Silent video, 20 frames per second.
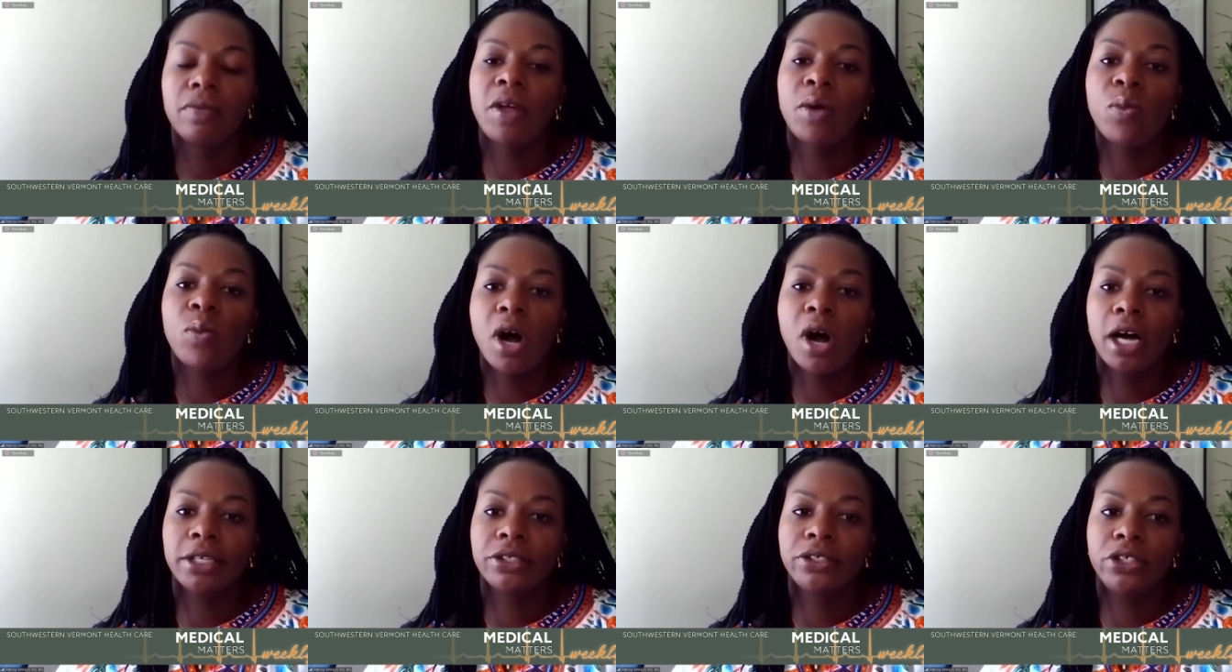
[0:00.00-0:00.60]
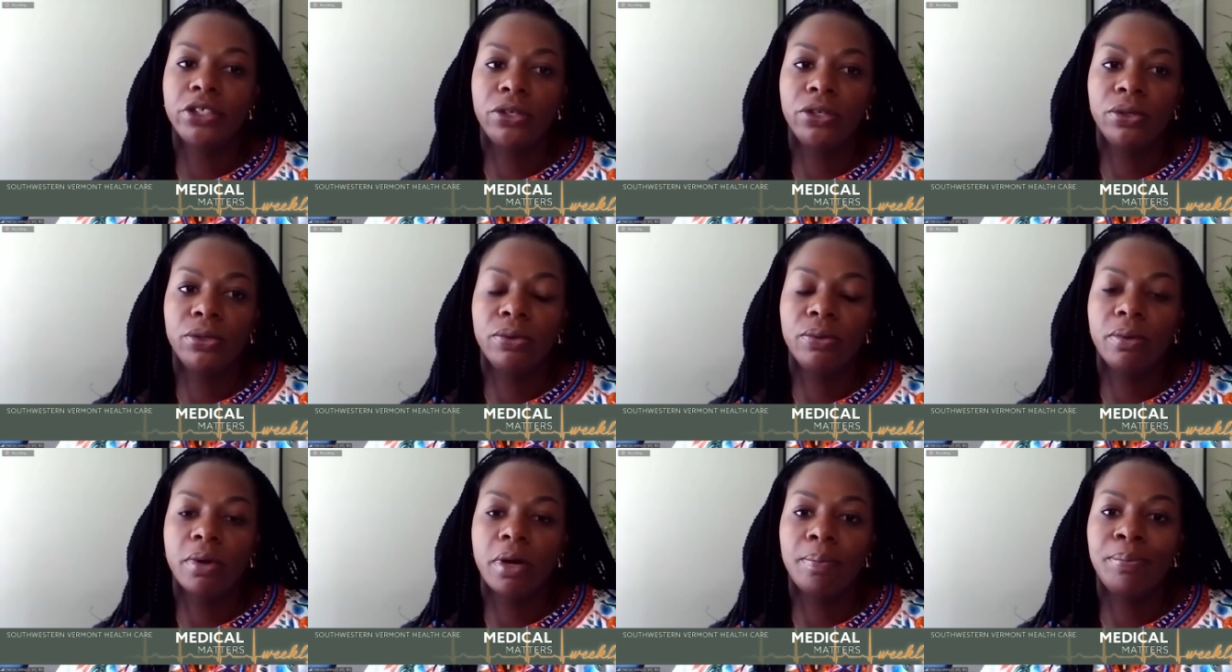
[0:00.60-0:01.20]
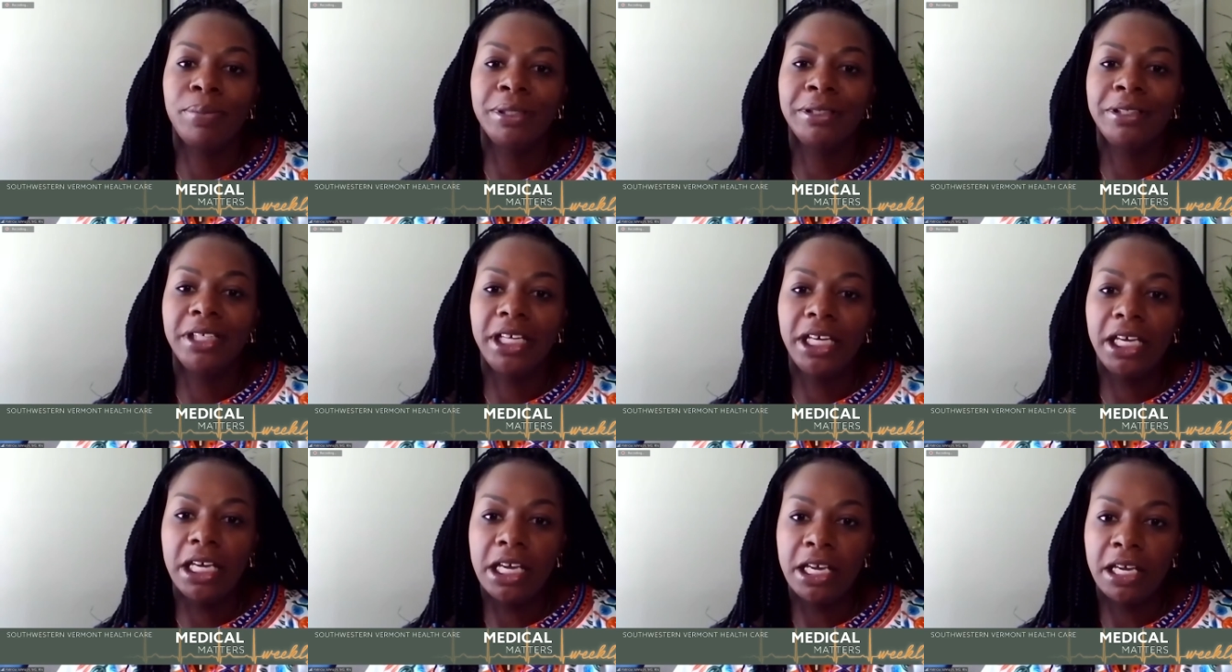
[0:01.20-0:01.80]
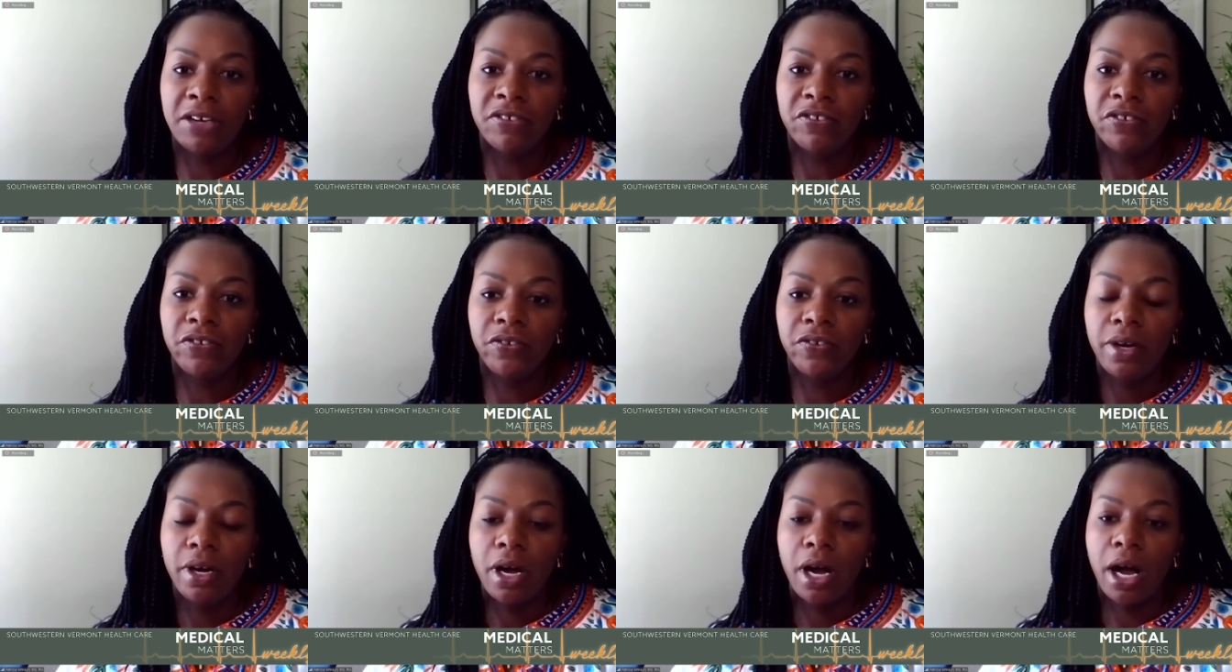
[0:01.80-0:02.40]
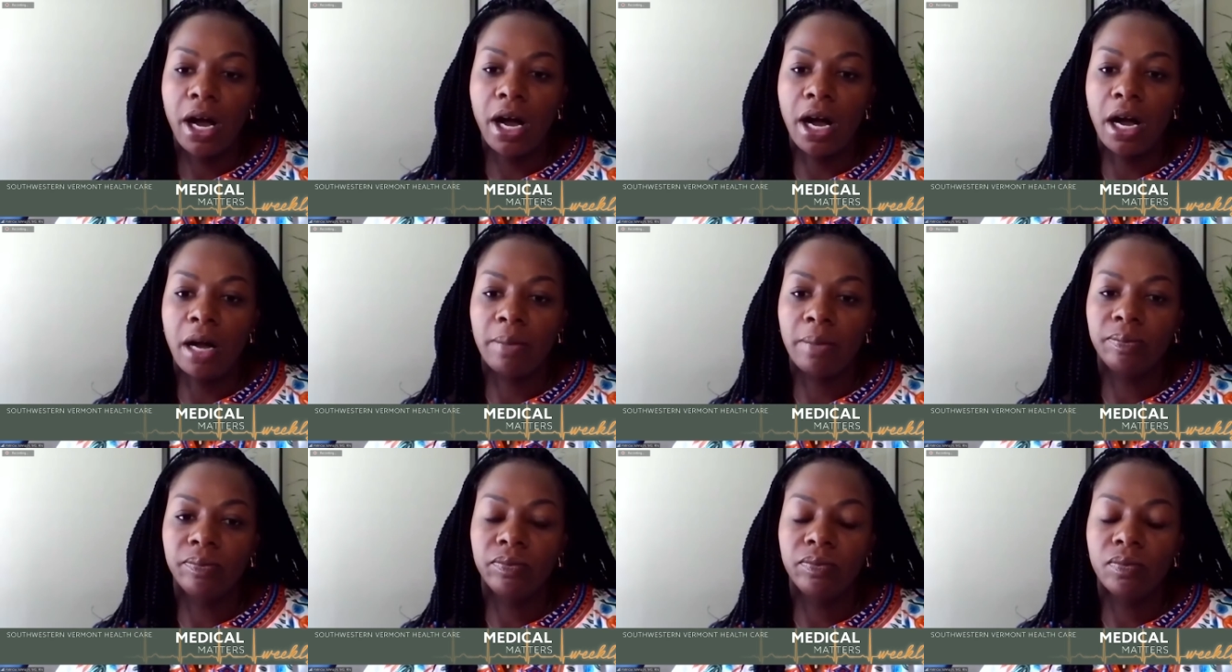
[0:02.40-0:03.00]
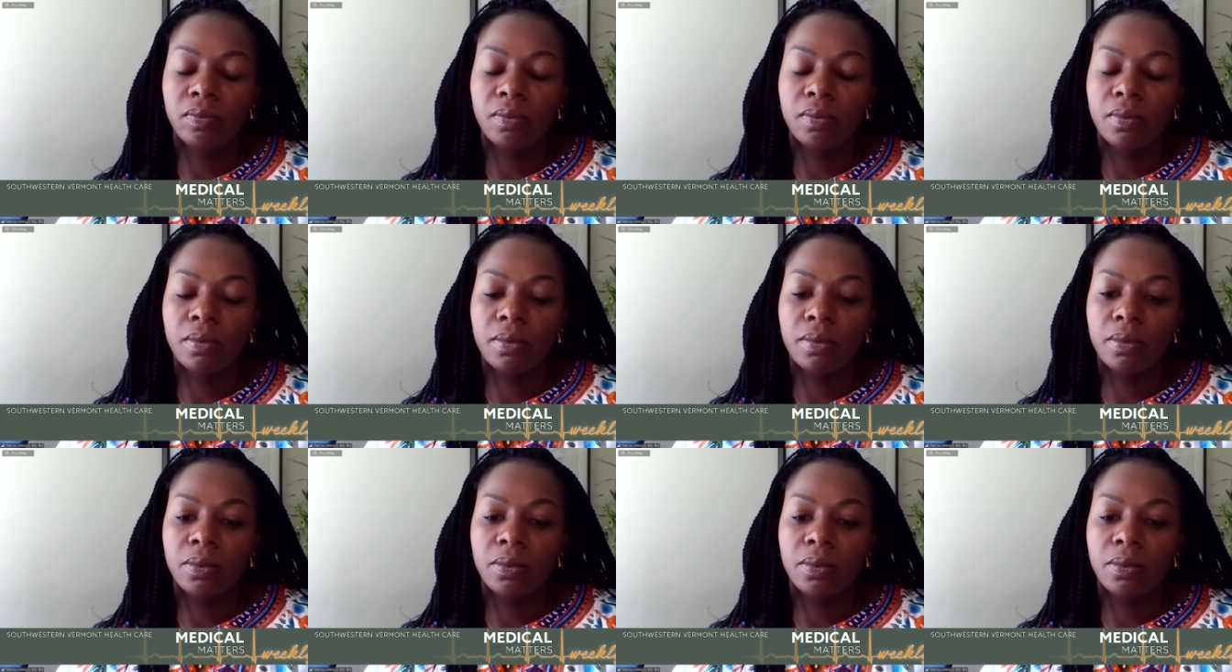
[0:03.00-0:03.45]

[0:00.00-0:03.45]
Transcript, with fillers: They want to believe um,